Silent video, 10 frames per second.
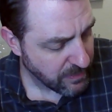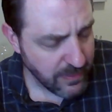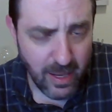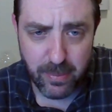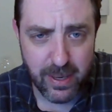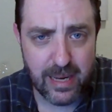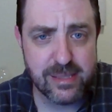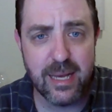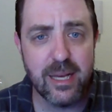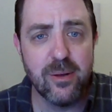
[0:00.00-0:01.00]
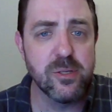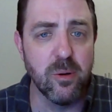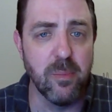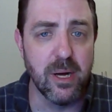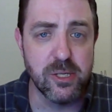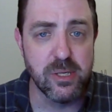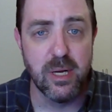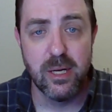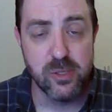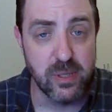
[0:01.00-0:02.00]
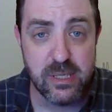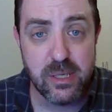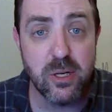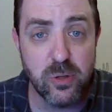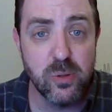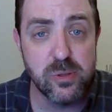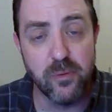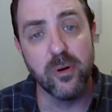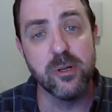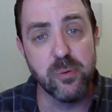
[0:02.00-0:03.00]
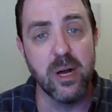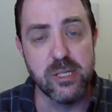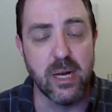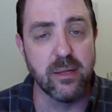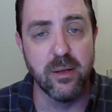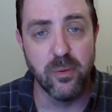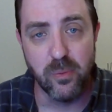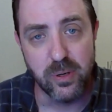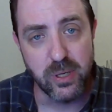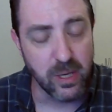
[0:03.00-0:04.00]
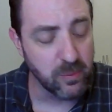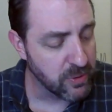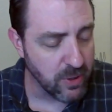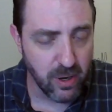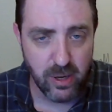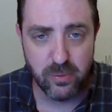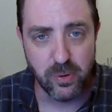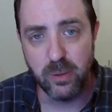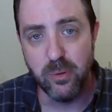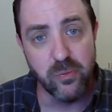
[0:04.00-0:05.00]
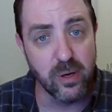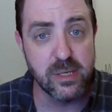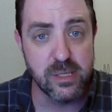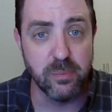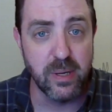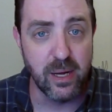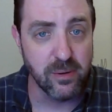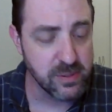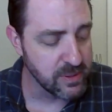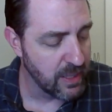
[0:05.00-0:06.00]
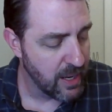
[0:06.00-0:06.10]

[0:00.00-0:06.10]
But guys, thank you so much. So this concludes the first project. We're done with Garn. We're going to move on to something else.